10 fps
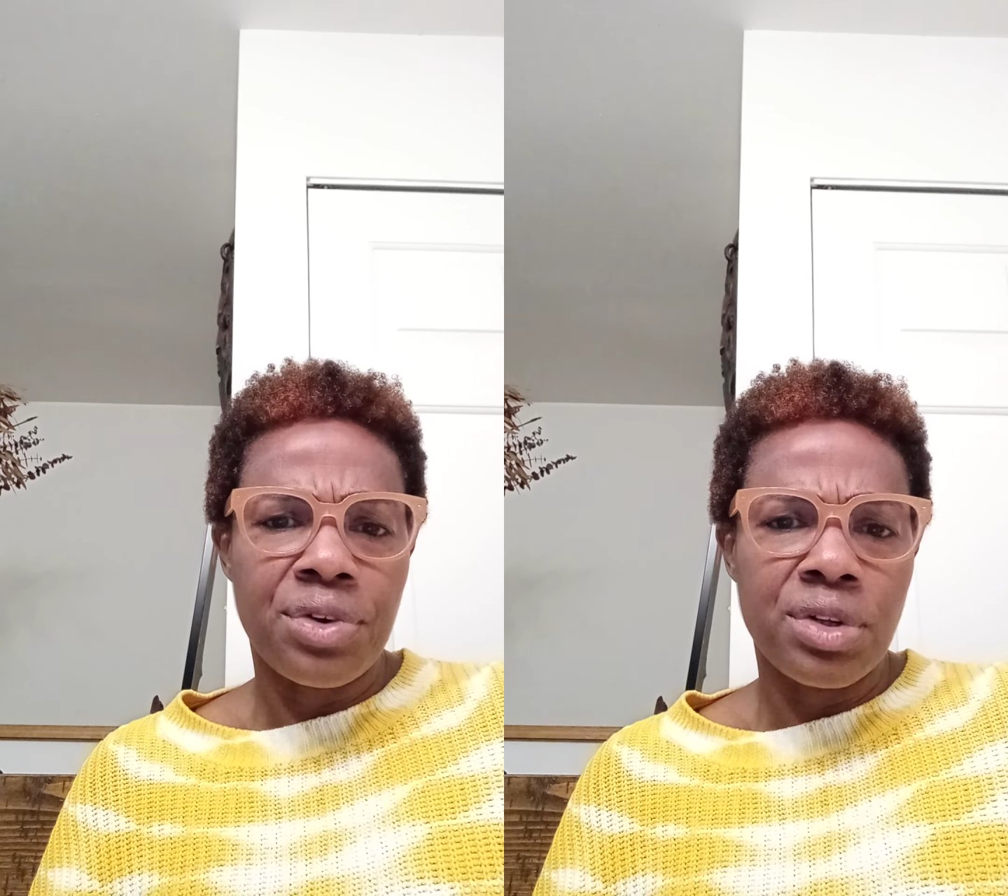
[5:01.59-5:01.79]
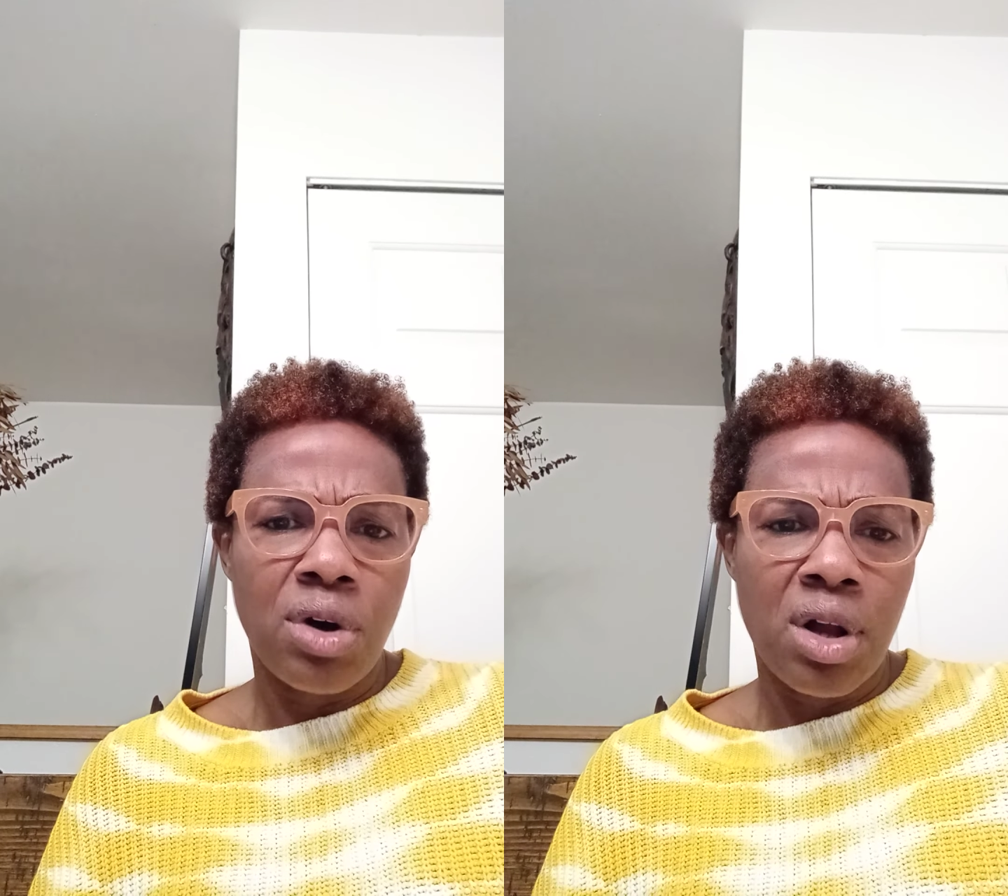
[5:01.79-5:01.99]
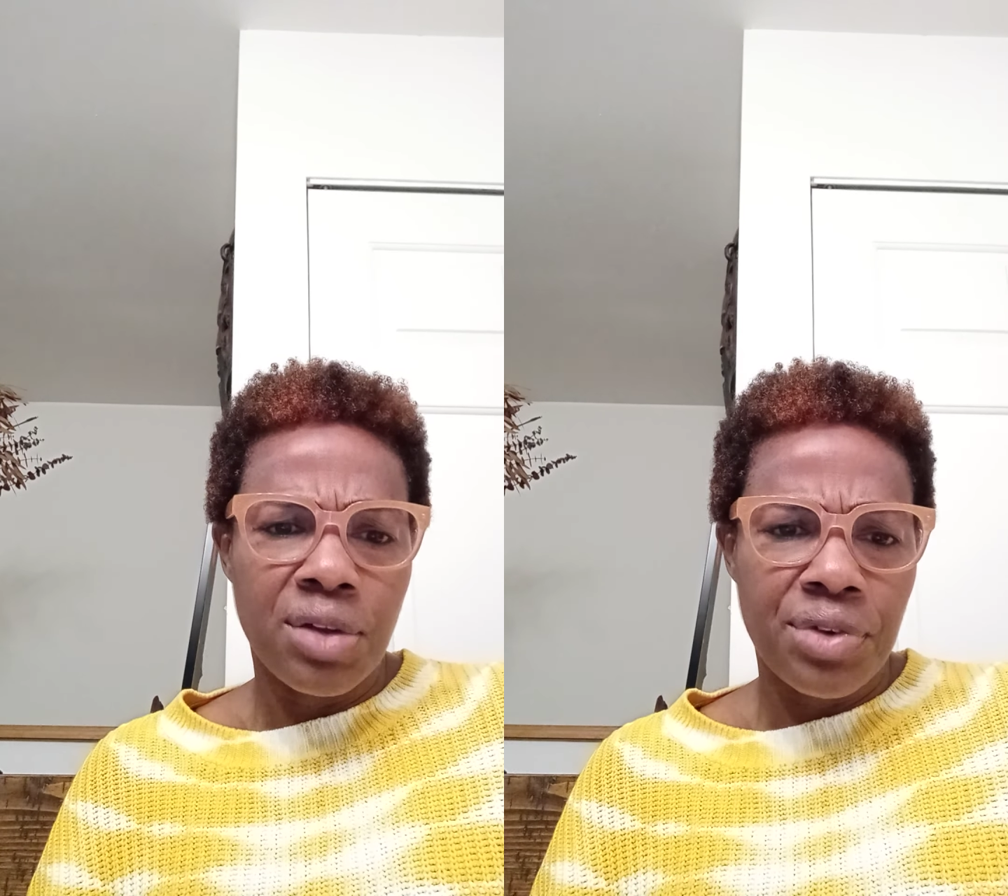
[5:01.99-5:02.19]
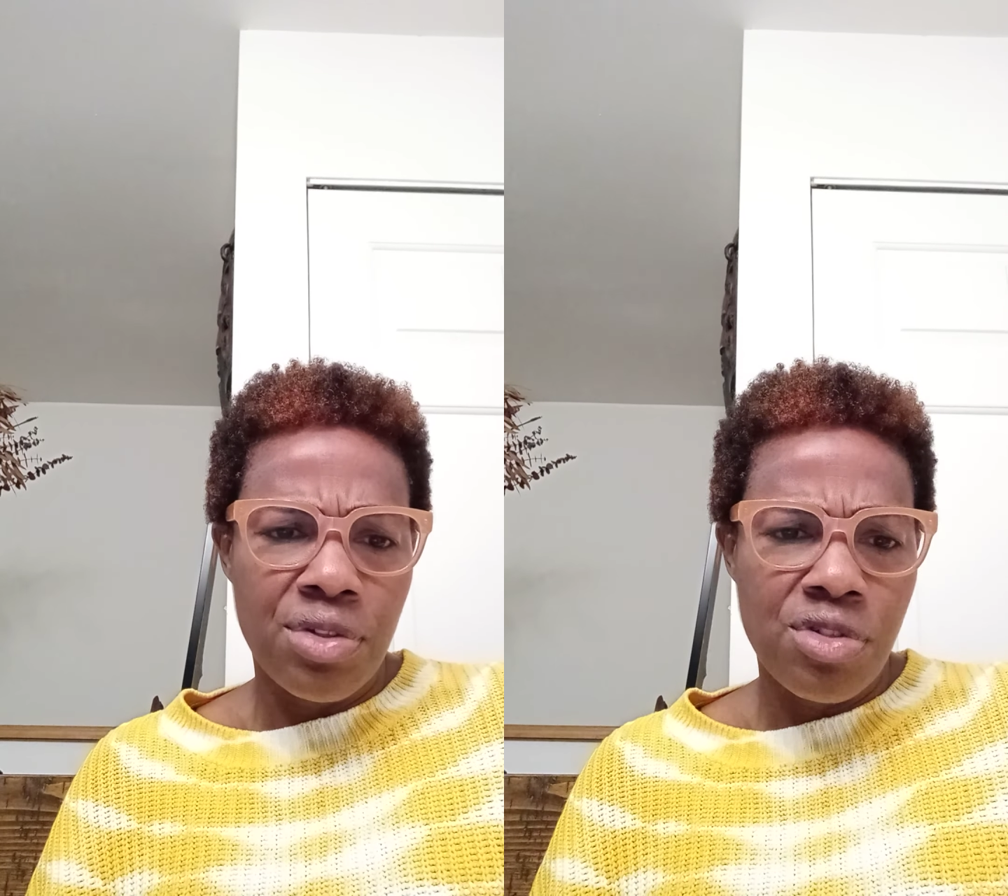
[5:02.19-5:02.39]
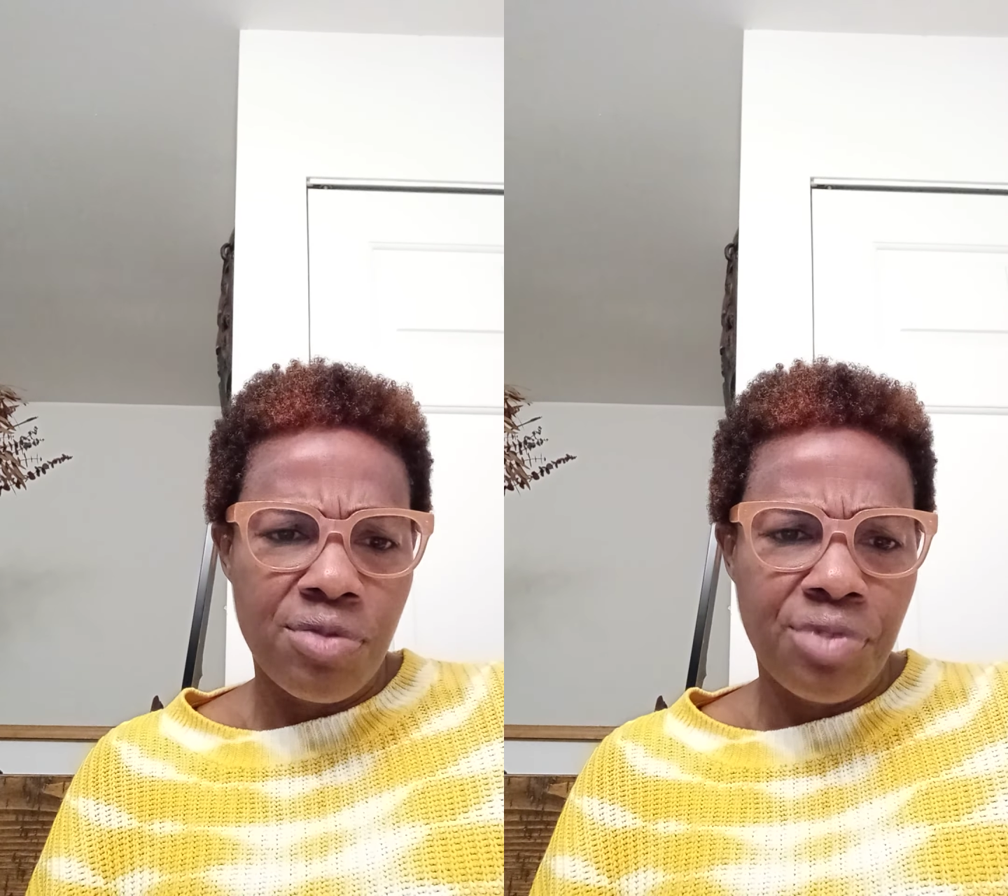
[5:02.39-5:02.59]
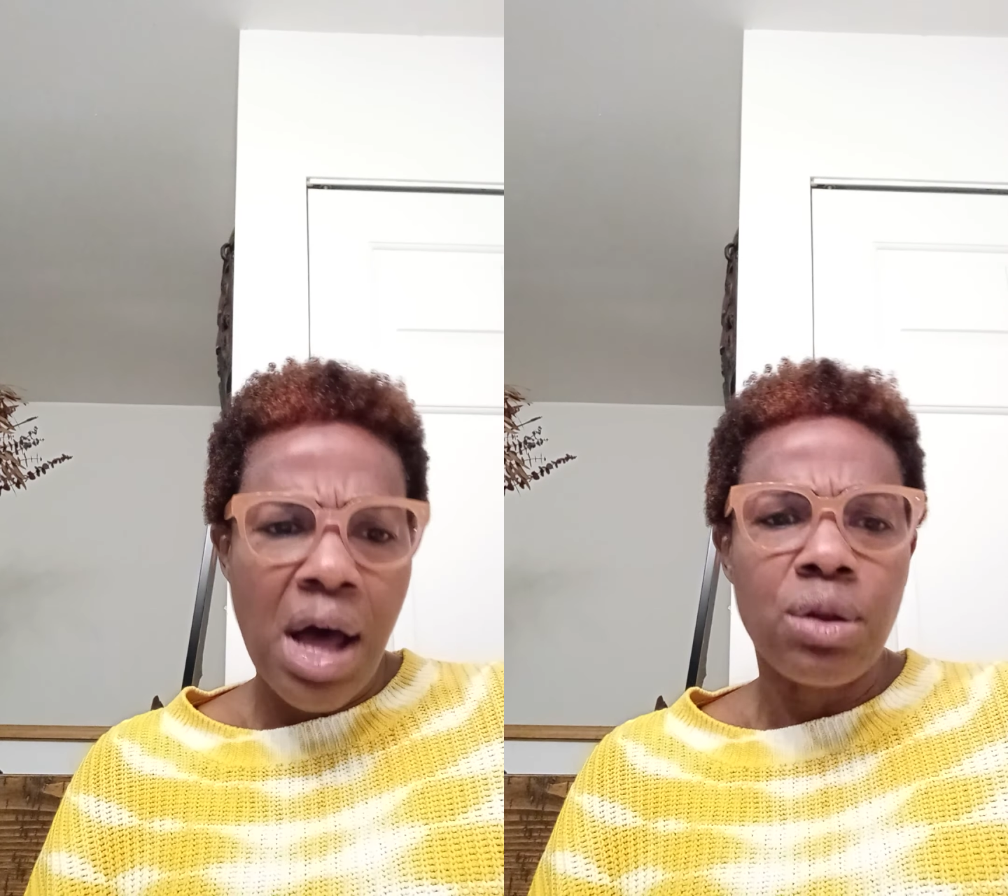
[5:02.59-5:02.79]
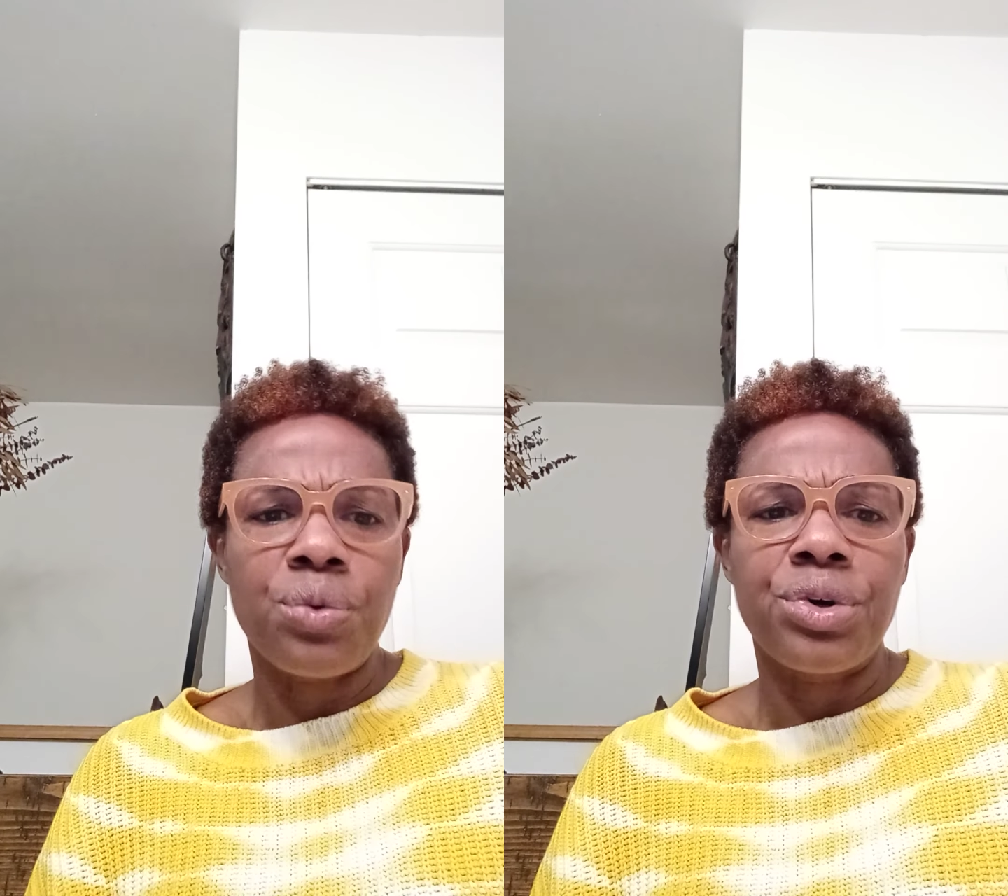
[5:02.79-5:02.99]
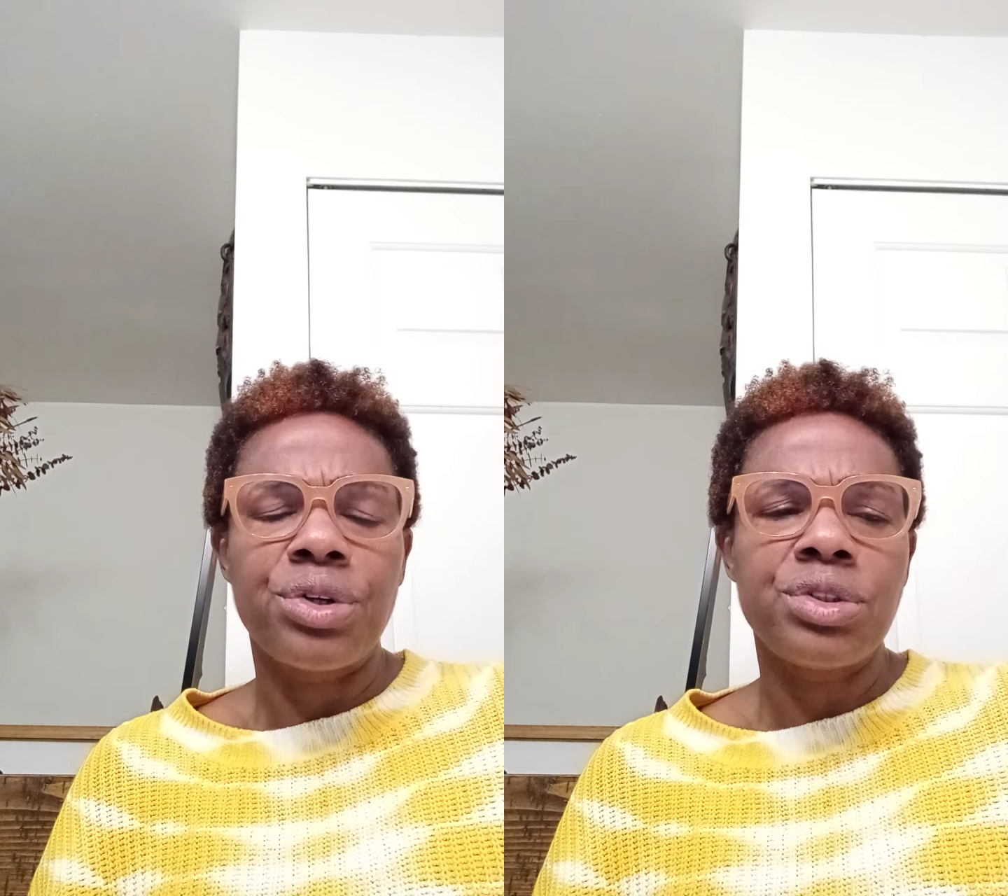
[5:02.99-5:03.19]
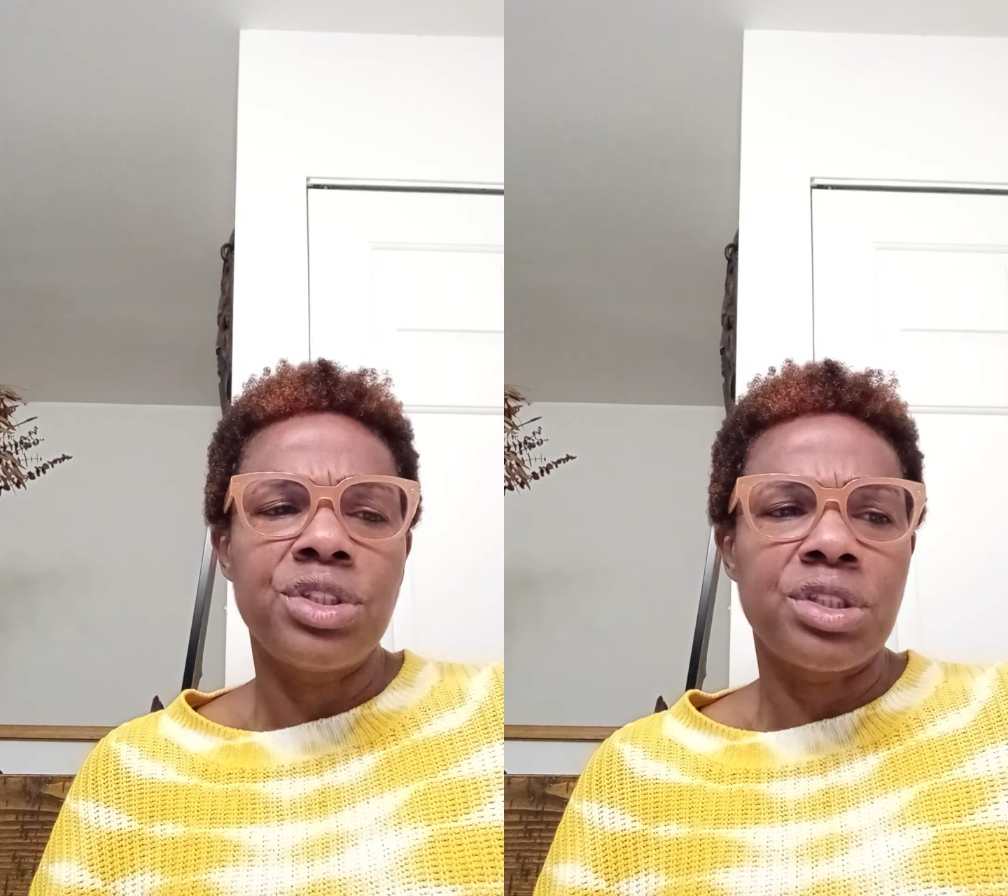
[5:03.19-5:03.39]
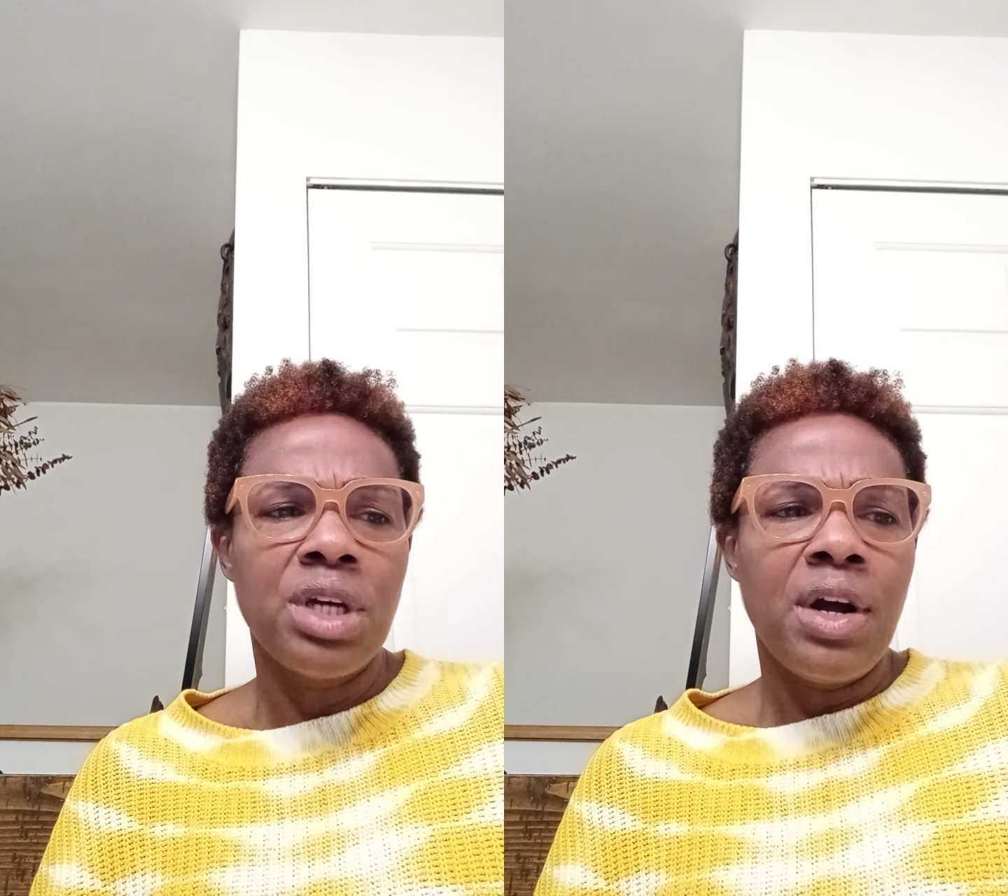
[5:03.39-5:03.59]
its
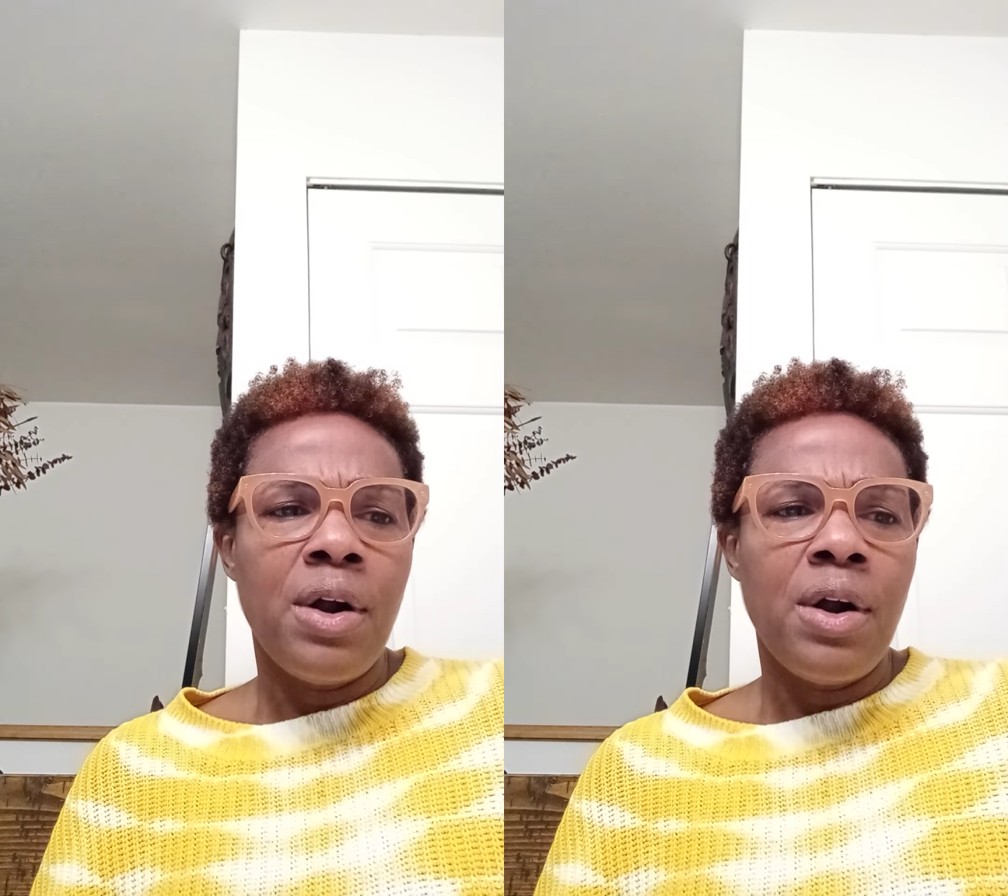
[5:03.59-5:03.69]
followers